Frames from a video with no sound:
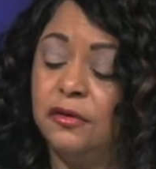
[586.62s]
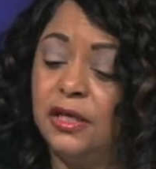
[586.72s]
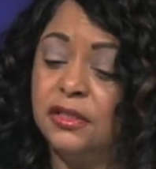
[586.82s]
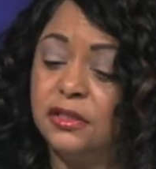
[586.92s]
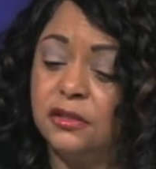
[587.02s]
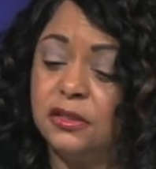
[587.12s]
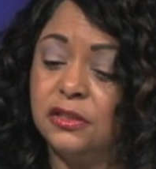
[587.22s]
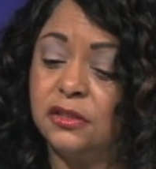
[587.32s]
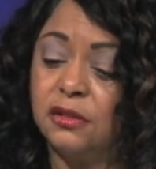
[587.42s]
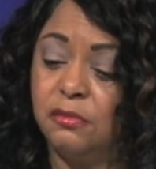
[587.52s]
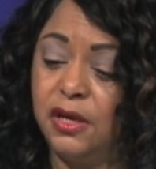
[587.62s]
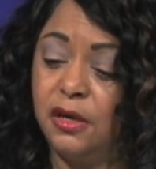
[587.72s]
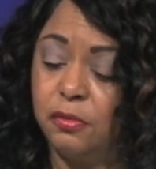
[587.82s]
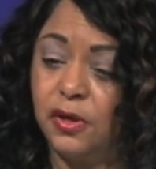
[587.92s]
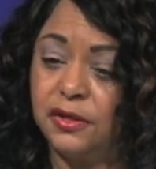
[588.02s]
this is a
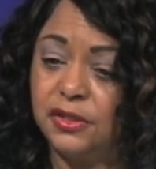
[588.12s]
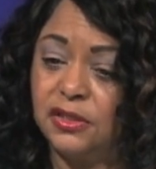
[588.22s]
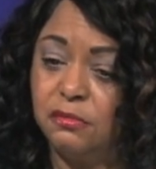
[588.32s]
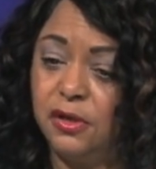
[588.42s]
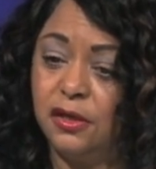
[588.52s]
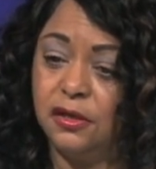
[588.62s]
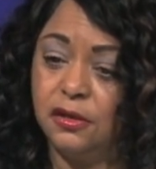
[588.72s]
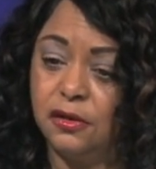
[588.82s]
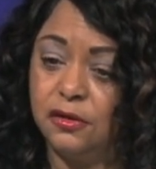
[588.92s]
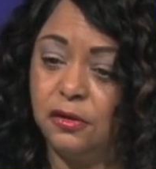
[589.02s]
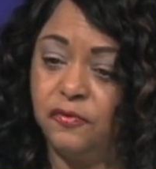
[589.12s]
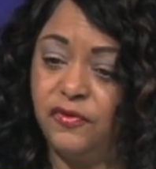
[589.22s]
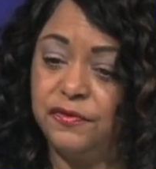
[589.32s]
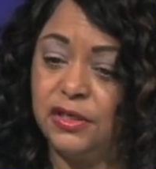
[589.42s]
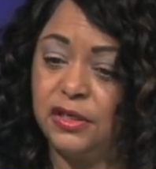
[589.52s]
mail process, mailing
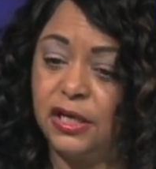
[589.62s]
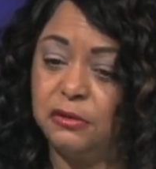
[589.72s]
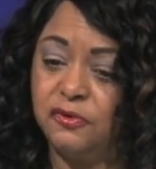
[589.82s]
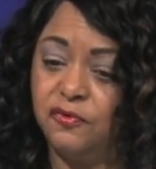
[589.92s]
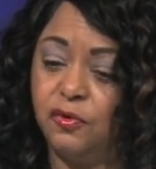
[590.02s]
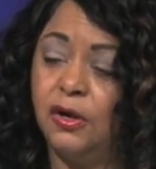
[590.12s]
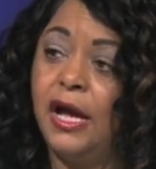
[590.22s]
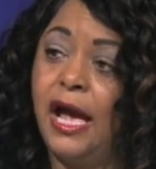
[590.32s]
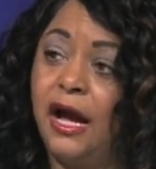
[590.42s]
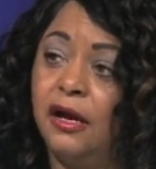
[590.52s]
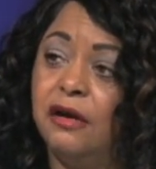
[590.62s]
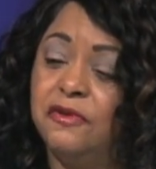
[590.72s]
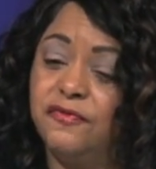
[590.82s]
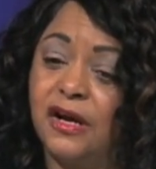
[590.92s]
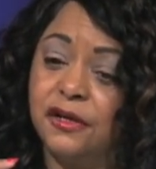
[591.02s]
15 days before.
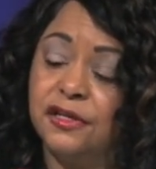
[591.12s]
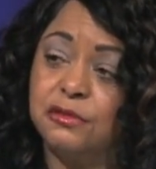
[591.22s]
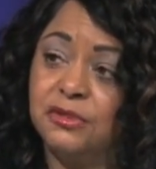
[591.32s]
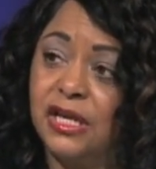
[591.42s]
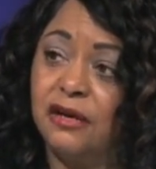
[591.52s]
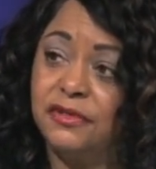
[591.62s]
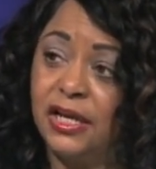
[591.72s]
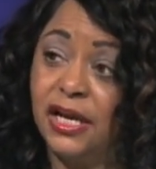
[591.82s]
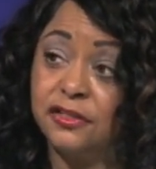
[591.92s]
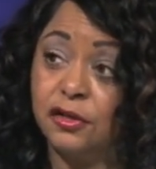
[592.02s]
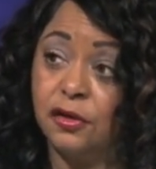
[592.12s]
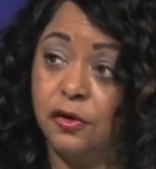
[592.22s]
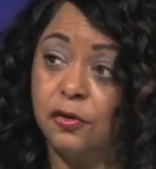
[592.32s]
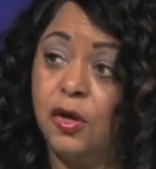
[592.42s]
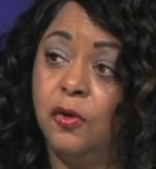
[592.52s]
However, if our customers have text
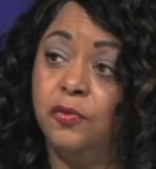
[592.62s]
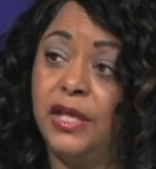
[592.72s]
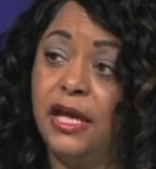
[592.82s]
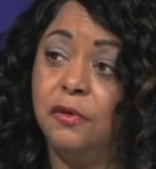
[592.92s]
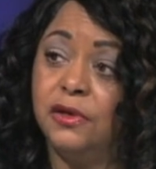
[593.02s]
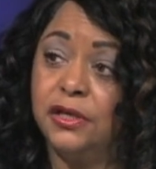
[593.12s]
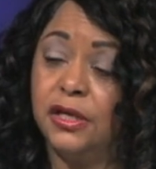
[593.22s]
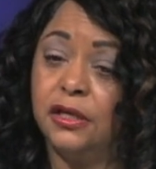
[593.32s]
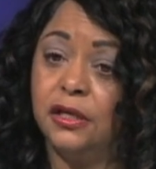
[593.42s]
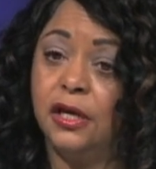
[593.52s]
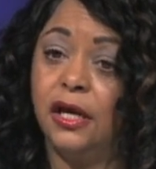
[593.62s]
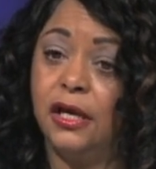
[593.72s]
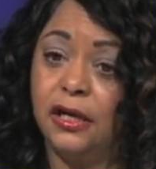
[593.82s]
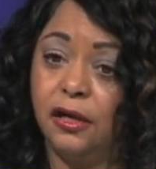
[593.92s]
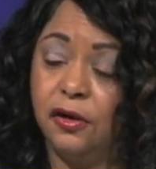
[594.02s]
alert, they will get
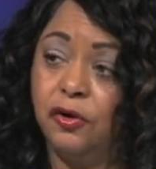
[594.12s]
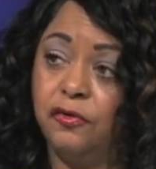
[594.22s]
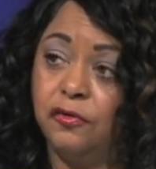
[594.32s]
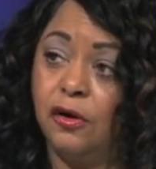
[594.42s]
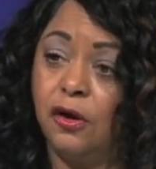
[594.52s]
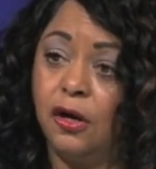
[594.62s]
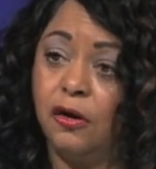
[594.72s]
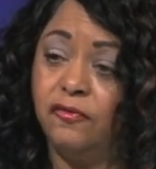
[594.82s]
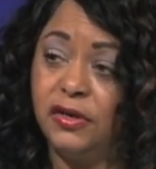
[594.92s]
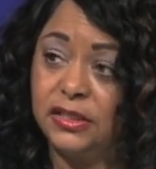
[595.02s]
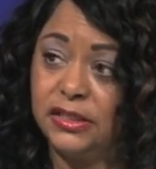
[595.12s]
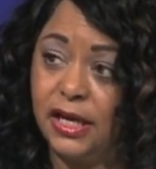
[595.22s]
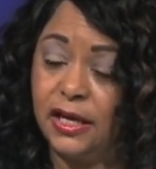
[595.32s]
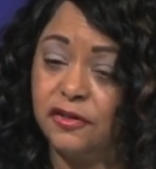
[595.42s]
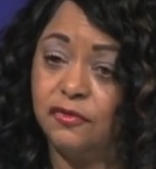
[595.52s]
an alert via
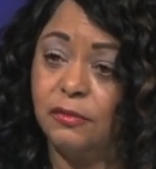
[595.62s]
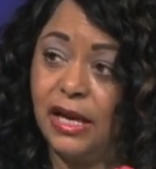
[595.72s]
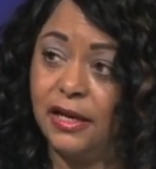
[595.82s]
text from My